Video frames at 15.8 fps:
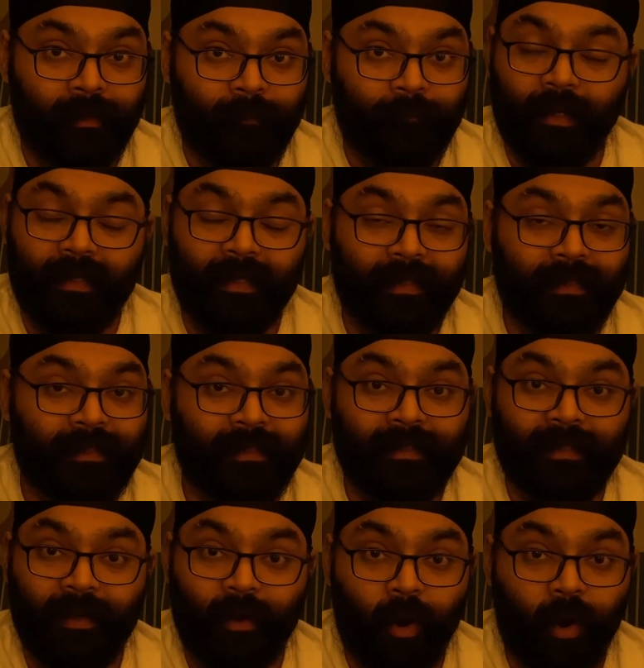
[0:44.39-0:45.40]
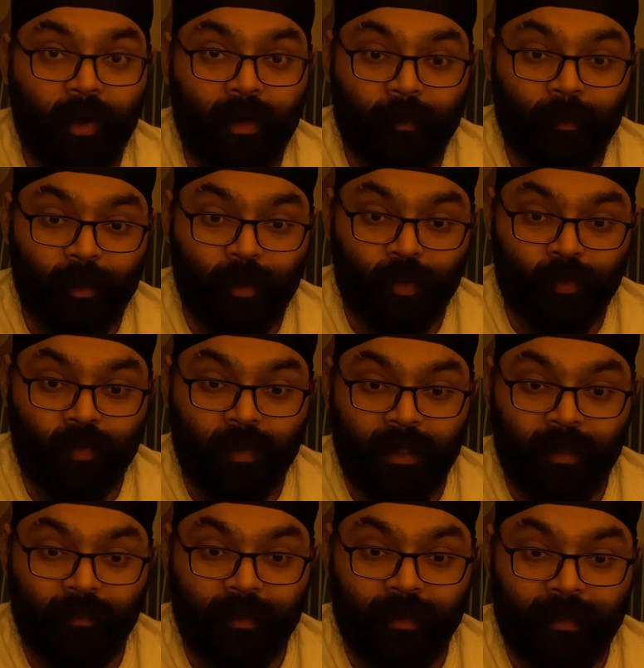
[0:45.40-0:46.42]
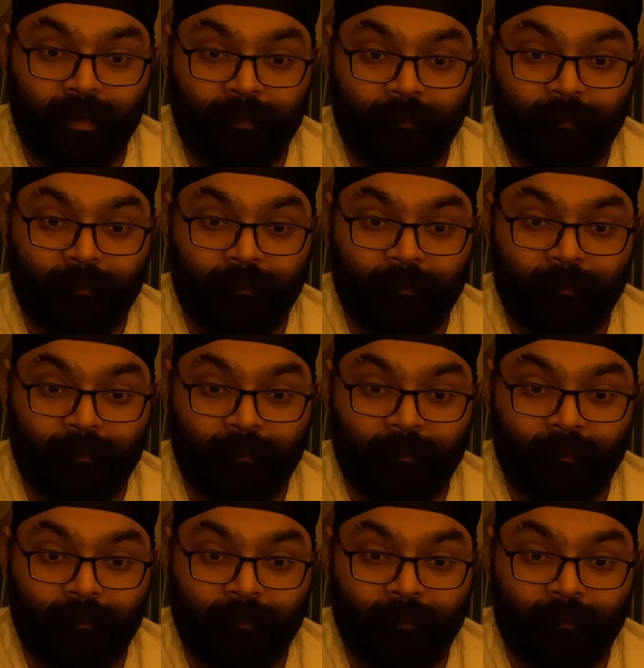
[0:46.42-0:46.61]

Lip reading: but it's horrible to work with.